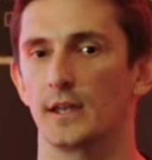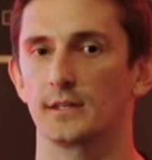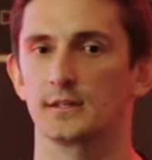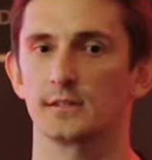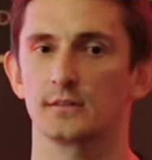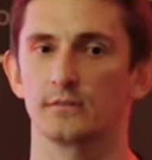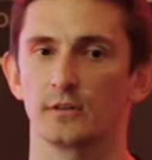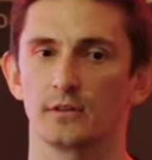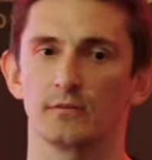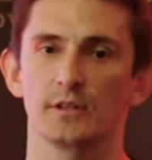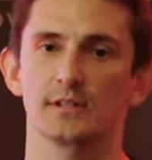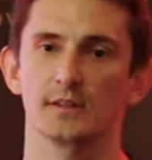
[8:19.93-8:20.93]
It's
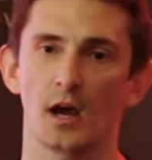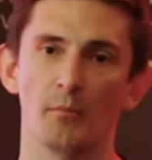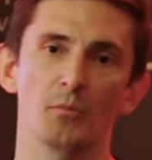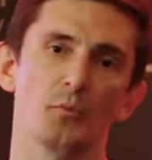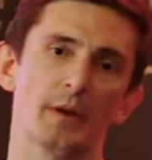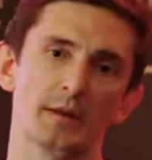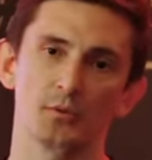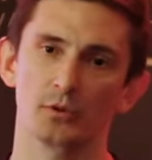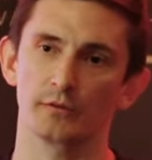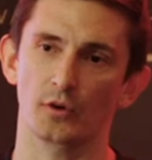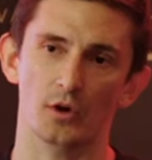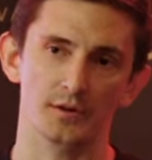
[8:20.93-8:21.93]
the humble people
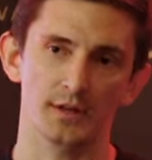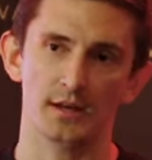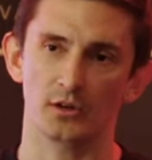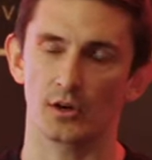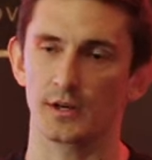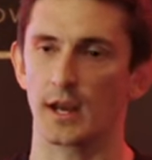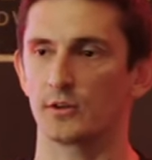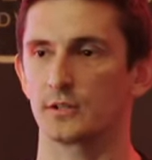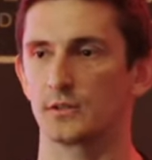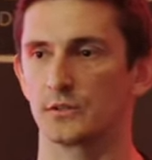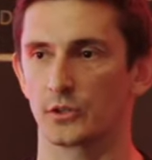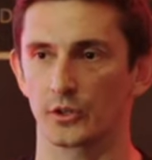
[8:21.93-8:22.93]
that have got
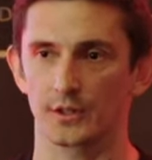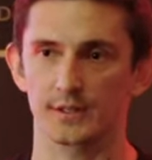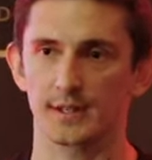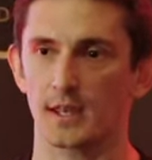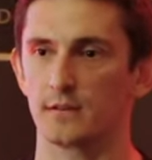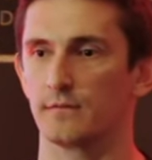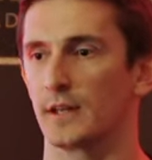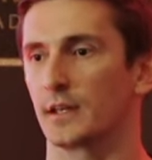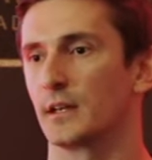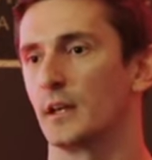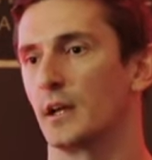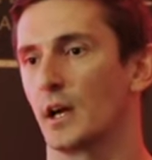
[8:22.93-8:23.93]
inheritance, are good at
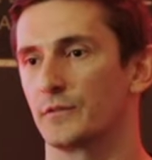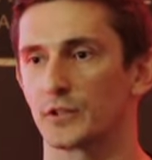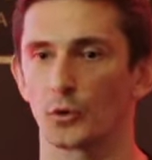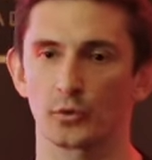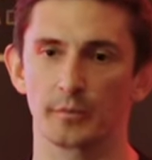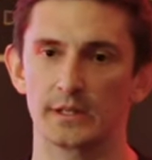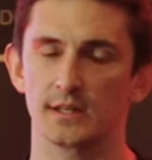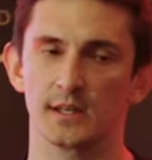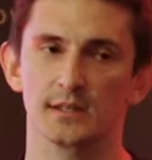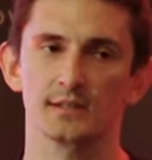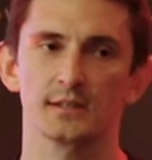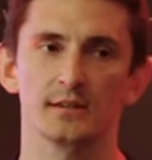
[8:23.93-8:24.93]
saving, have sold a
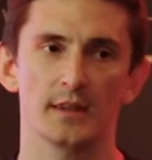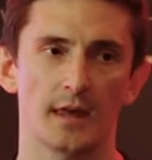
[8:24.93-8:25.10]
business.